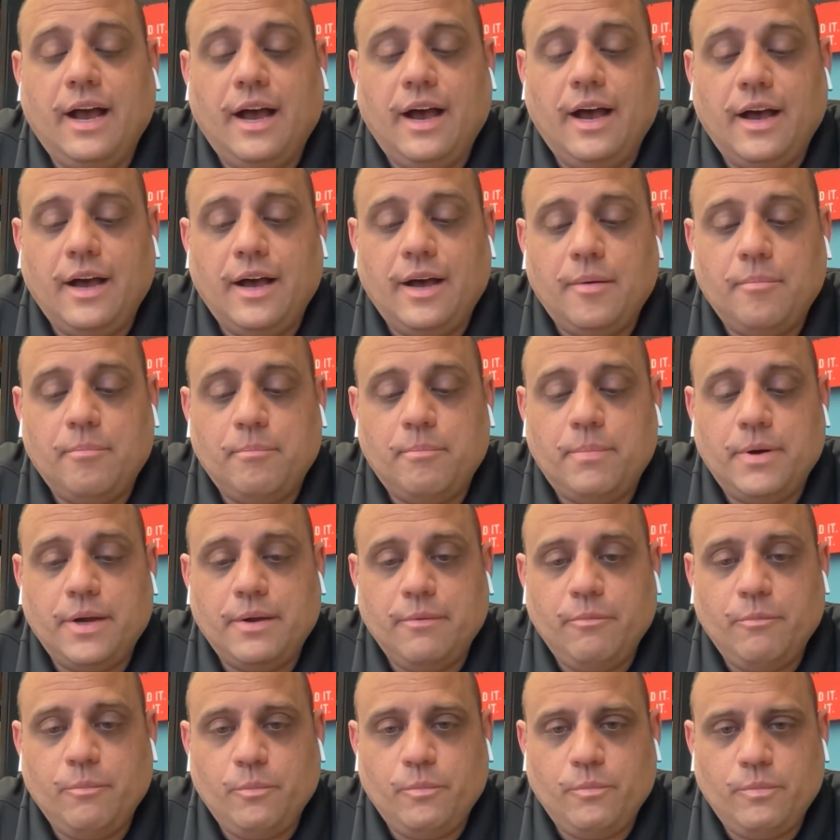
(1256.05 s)
Um,
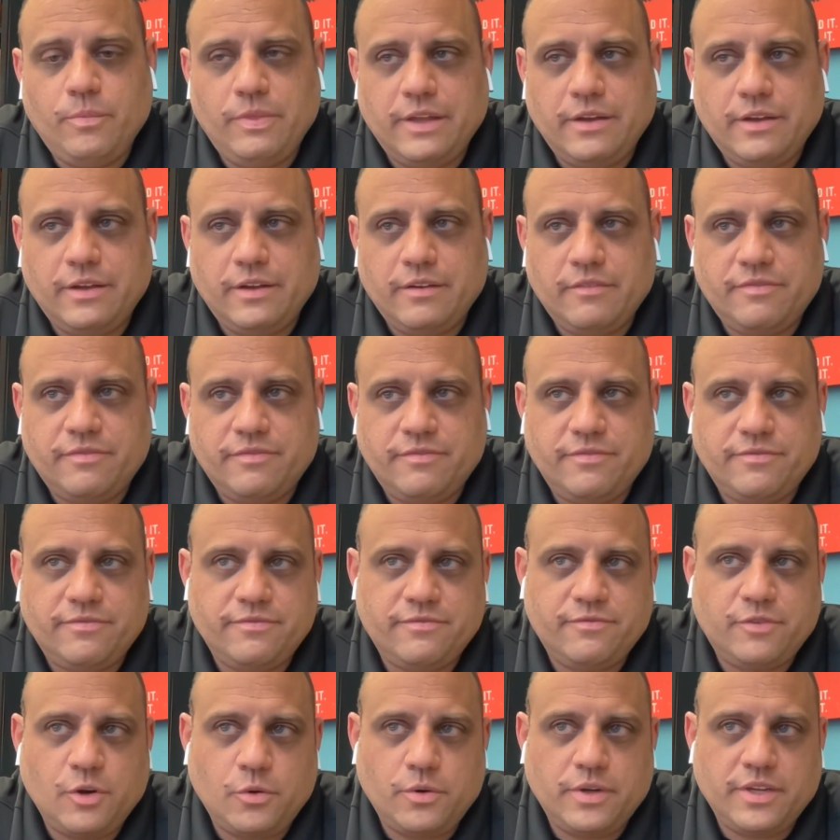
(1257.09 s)
but the
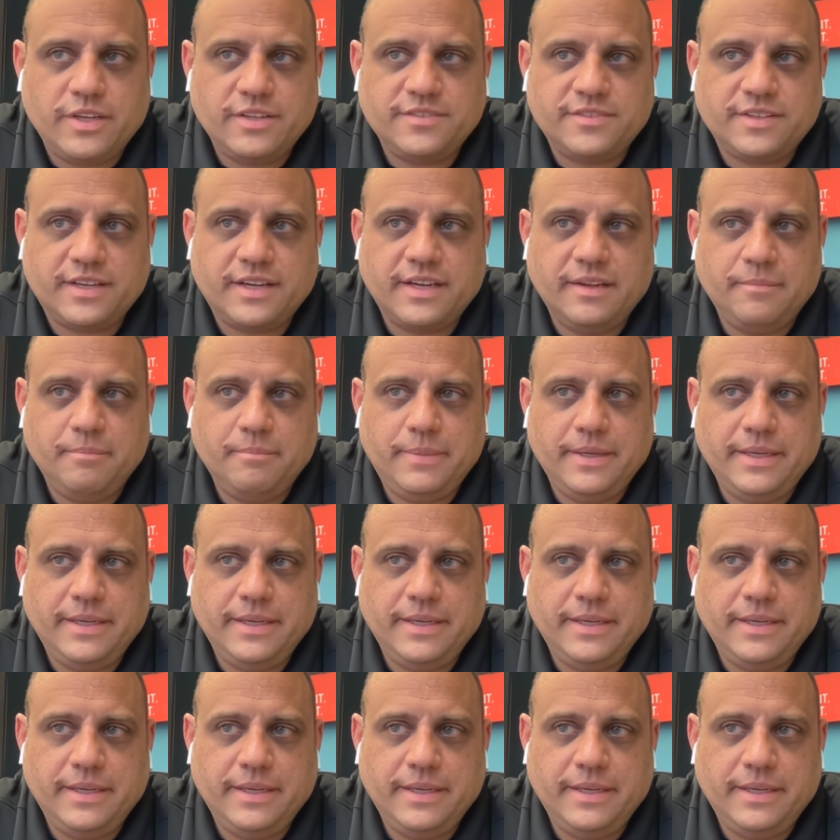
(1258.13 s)
focus on